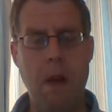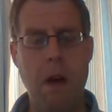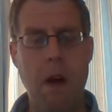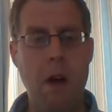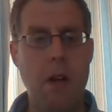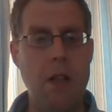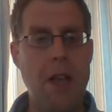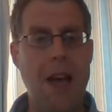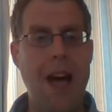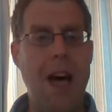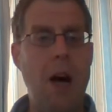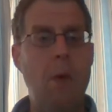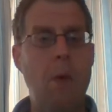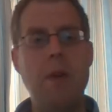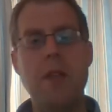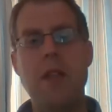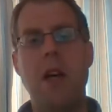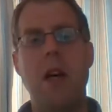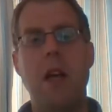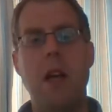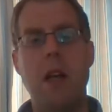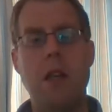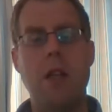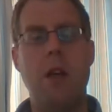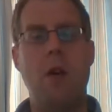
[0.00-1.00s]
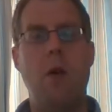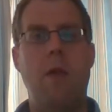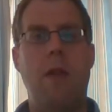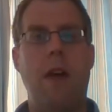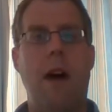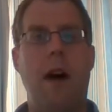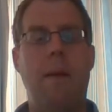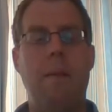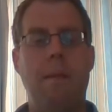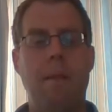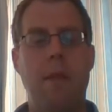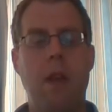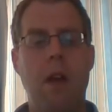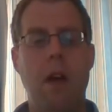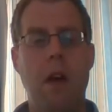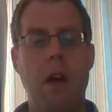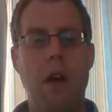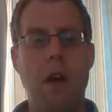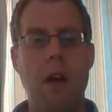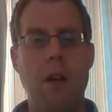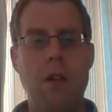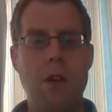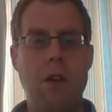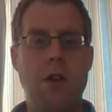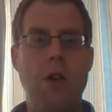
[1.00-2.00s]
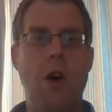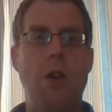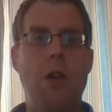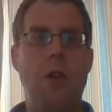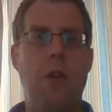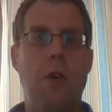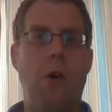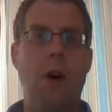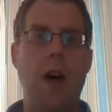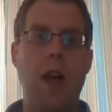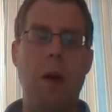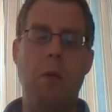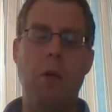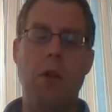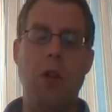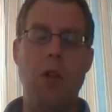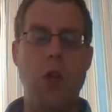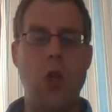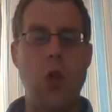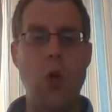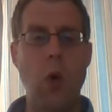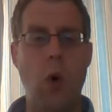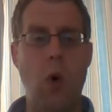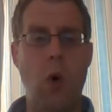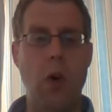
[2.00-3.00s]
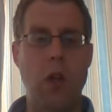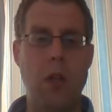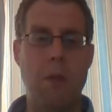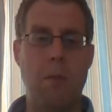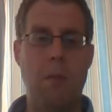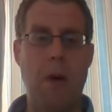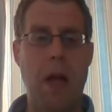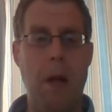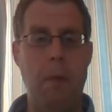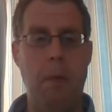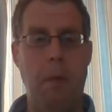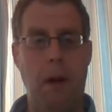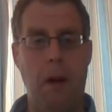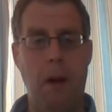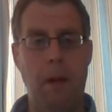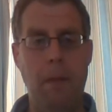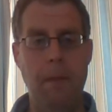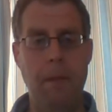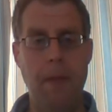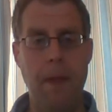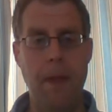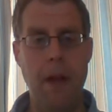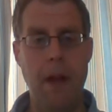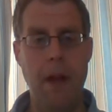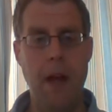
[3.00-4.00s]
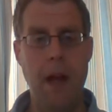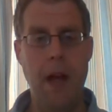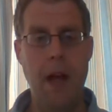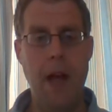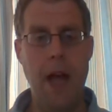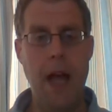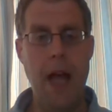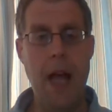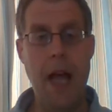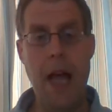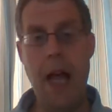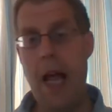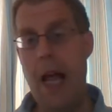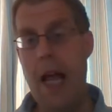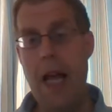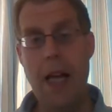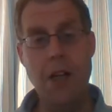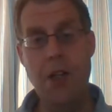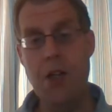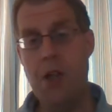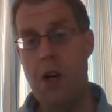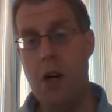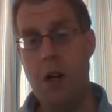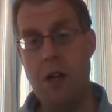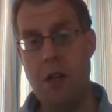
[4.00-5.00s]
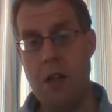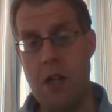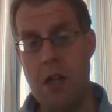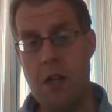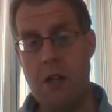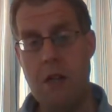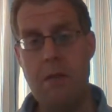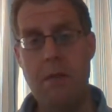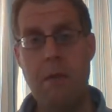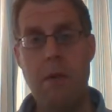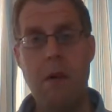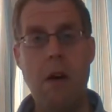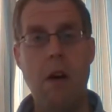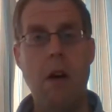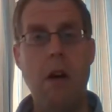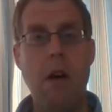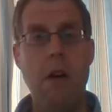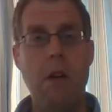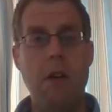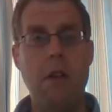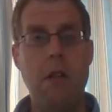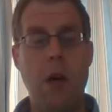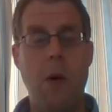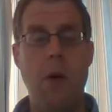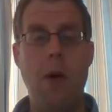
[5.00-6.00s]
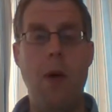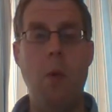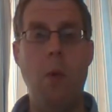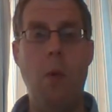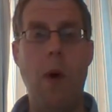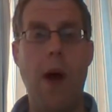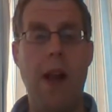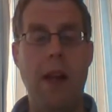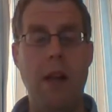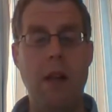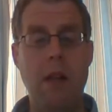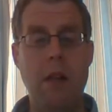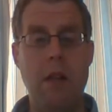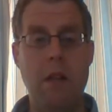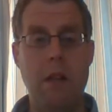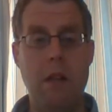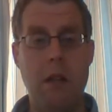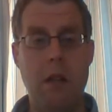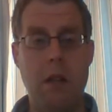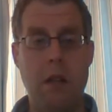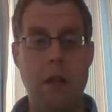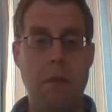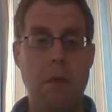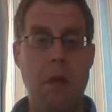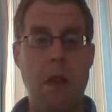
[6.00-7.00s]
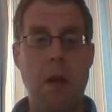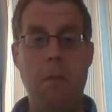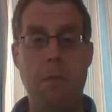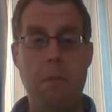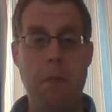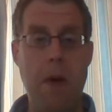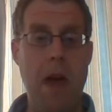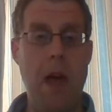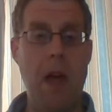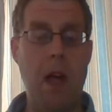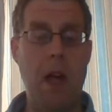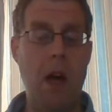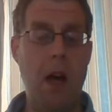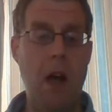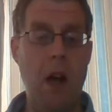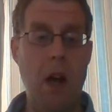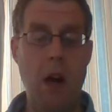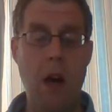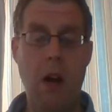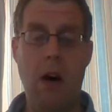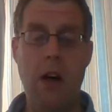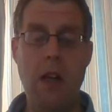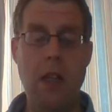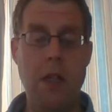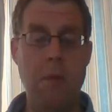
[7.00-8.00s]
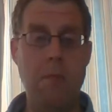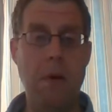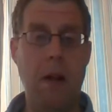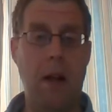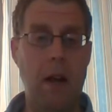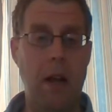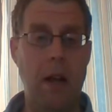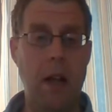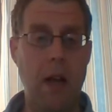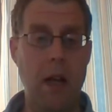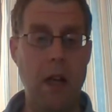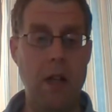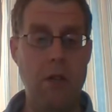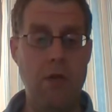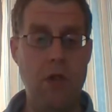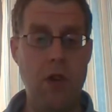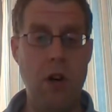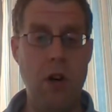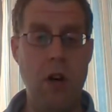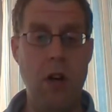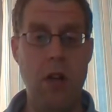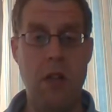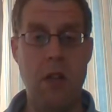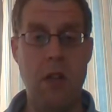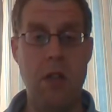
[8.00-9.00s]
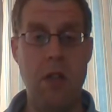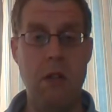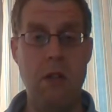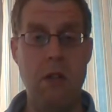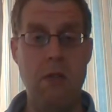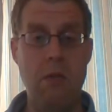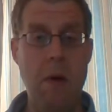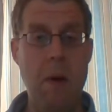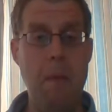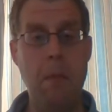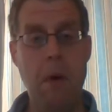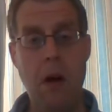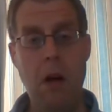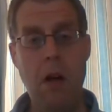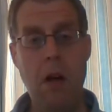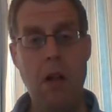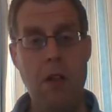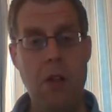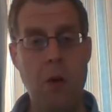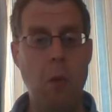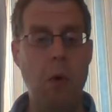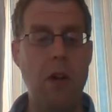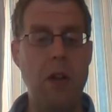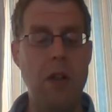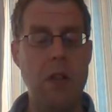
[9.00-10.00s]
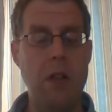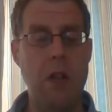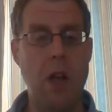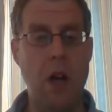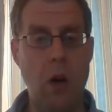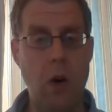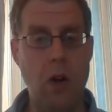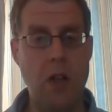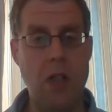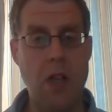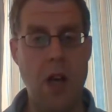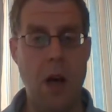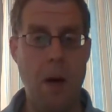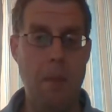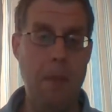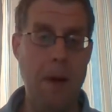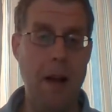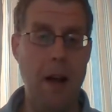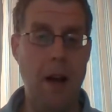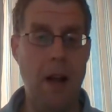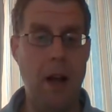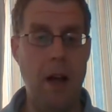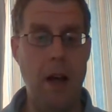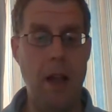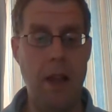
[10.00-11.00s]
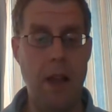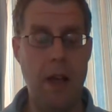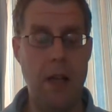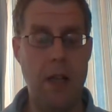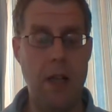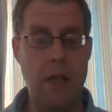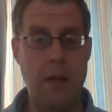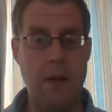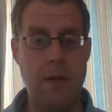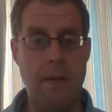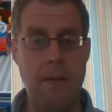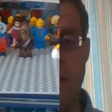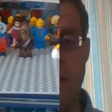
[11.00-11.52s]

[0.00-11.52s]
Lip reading: So how was he going to do that? So John thought he would talk to people in churches. So he went to some of the big, nice buildings, churches. Remember, the ones that looked a bit like this.